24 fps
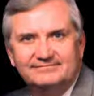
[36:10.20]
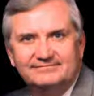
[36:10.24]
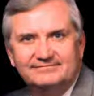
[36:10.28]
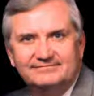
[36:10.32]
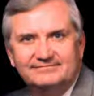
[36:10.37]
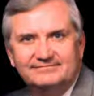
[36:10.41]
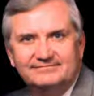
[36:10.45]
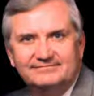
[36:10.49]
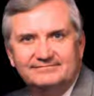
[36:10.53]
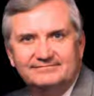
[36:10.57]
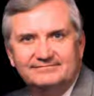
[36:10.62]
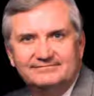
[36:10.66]

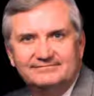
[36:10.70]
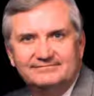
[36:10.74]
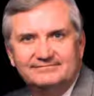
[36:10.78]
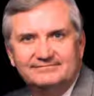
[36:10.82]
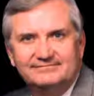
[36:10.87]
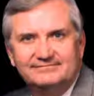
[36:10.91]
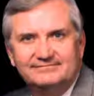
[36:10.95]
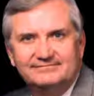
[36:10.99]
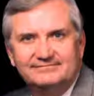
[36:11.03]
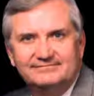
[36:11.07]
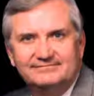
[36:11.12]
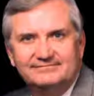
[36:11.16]

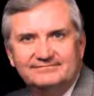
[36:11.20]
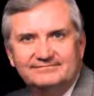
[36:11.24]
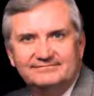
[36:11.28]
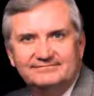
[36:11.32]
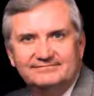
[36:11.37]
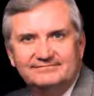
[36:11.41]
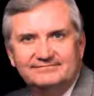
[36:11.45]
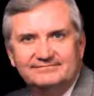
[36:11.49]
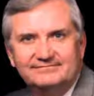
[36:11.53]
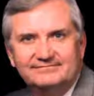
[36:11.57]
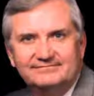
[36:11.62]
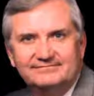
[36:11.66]

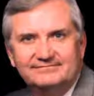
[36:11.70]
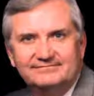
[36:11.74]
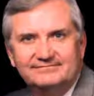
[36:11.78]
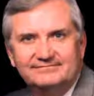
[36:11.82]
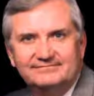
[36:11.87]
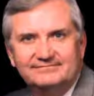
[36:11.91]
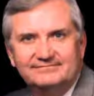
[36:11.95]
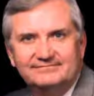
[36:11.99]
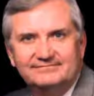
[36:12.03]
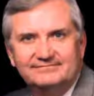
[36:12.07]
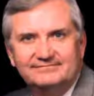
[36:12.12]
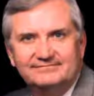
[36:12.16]

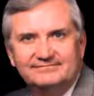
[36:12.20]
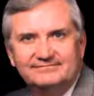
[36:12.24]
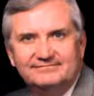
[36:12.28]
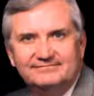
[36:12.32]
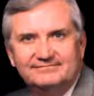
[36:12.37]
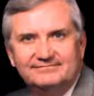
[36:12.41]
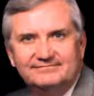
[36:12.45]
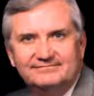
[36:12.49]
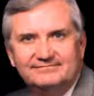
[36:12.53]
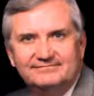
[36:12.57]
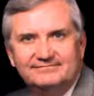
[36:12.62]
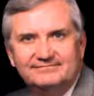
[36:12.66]

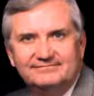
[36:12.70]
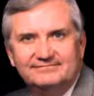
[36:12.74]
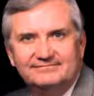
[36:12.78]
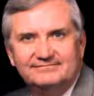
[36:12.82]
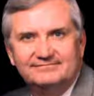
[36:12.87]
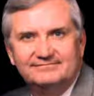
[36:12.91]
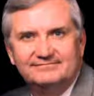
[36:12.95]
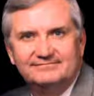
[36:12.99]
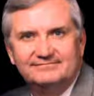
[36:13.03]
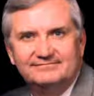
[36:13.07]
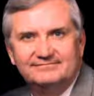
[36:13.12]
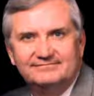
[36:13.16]

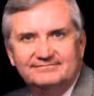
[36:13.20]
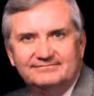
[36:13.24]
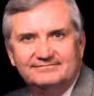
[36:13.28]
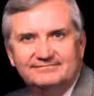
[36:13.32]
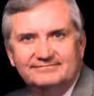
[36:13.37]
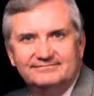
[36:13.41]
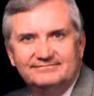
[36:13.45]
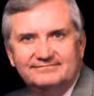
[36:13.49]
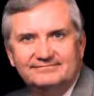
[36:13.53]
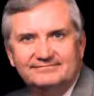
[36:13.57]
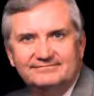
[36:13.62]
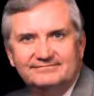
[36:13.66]

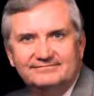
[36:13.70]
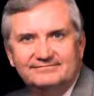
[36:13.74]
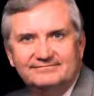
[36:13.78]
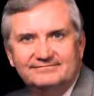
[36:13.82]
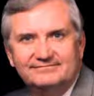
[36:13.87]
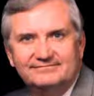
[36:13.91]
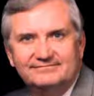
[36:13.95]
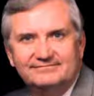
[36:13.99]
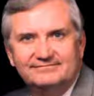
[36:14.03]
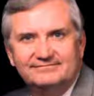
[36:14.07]
(silence)